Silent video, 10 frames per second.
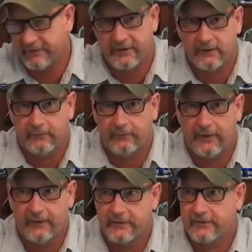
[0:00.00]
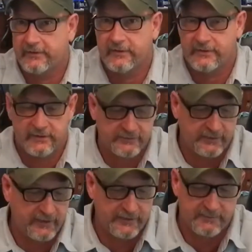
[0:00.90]
a 10 for value just because it's such
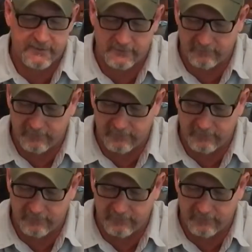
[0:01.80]
an inexpensive